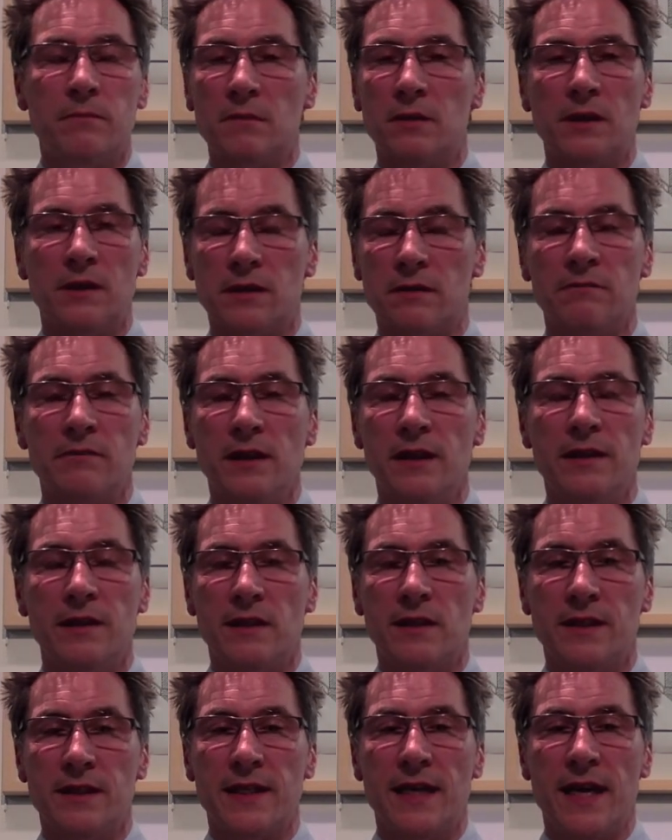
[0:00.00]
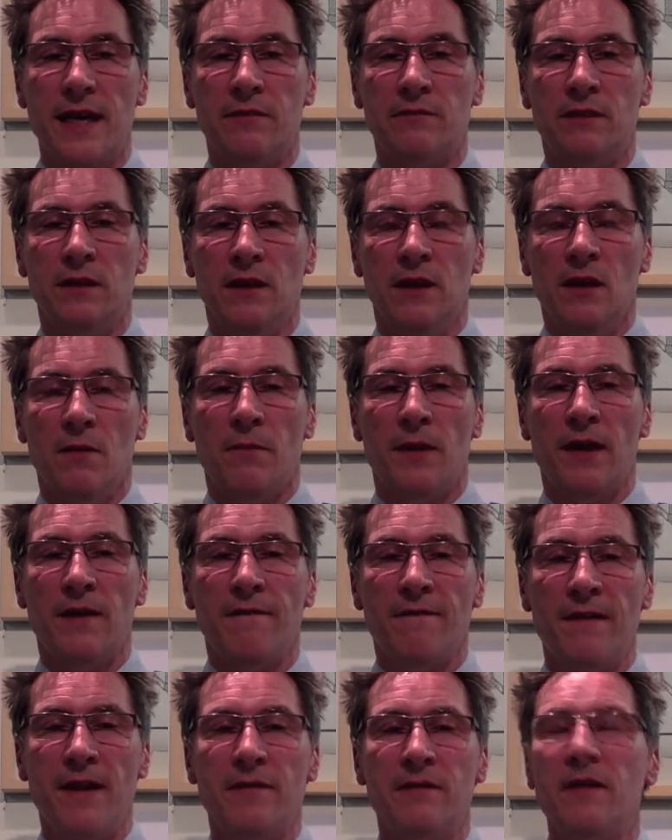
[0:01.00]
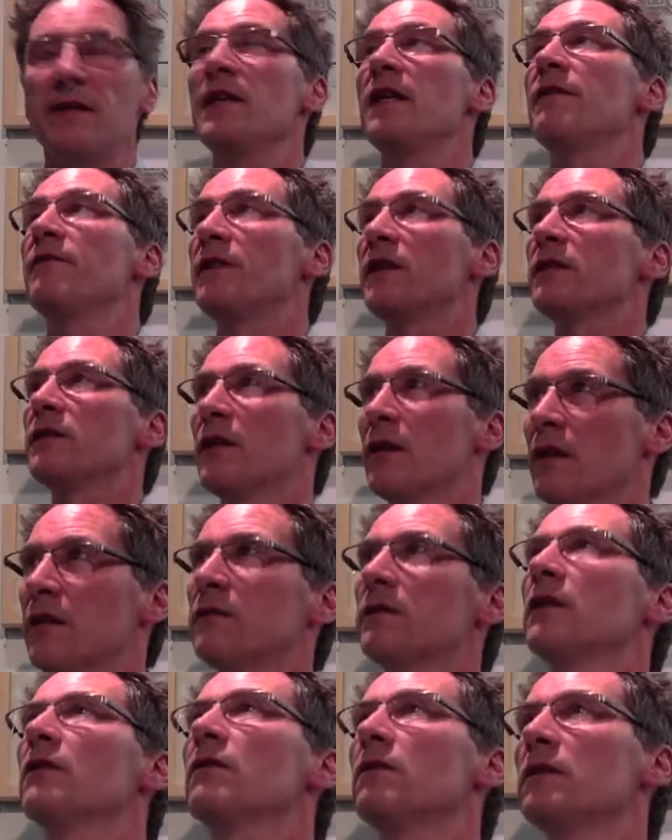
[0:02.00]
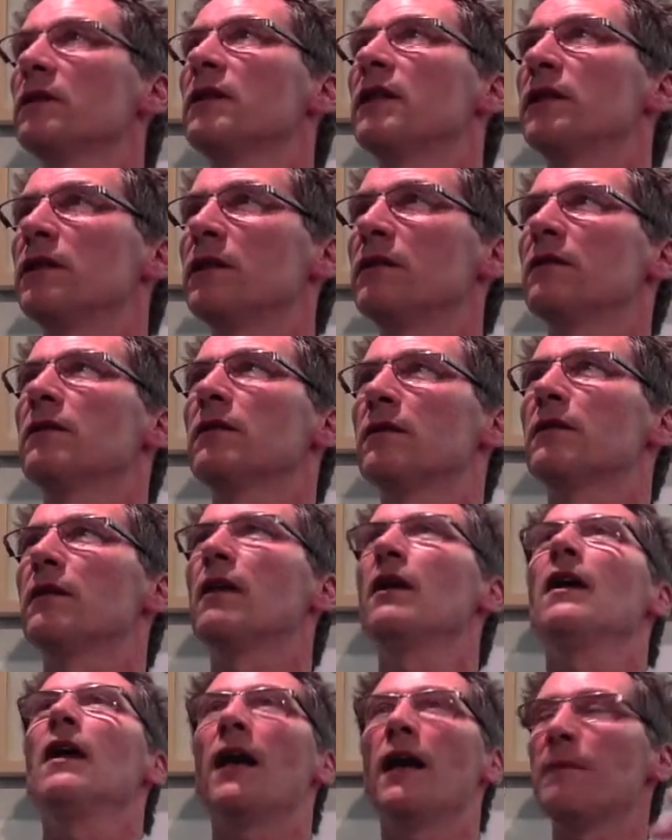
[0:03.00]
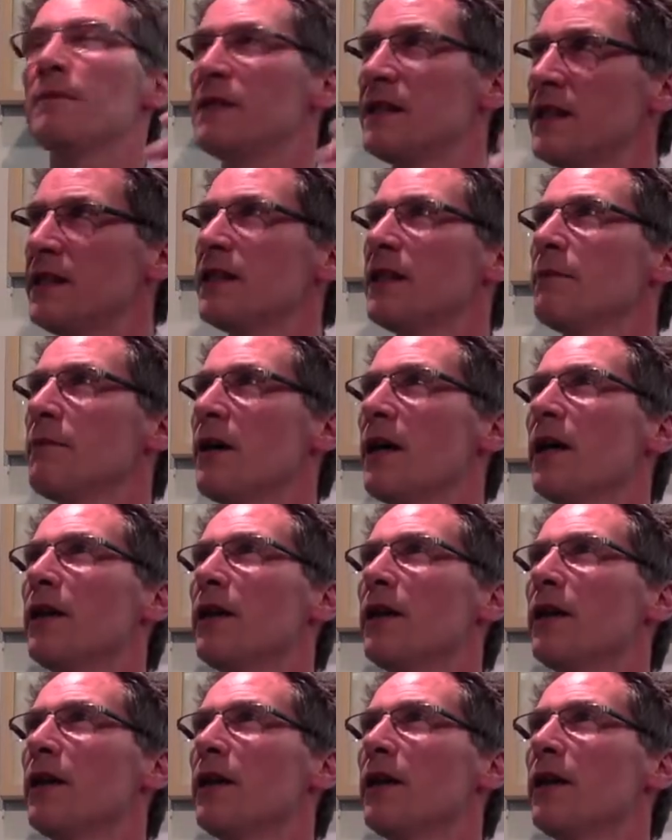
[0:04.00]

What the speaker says: it's a really nice town. But I found in the evenings, you know, I'd done all the teaching, and I'm sitting in my